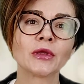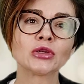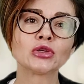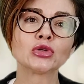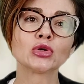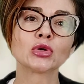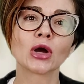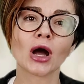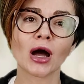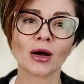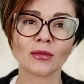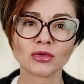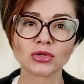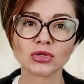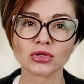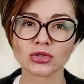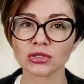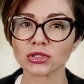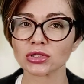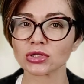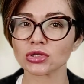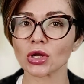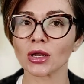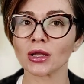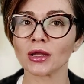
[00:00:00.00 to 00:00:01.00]
to come to
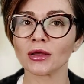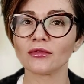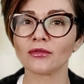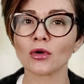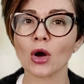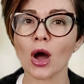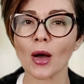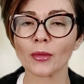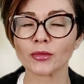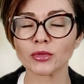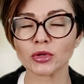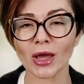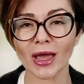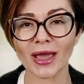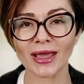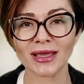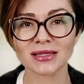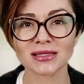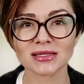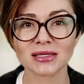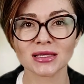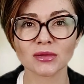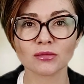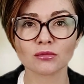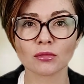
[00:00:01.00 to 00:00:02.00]
Australia for up to
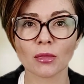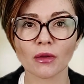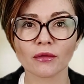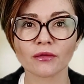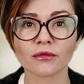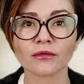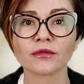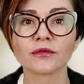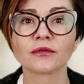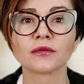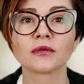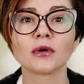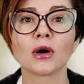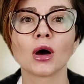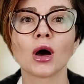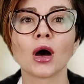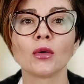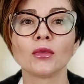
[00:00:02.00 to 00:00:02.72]
18 months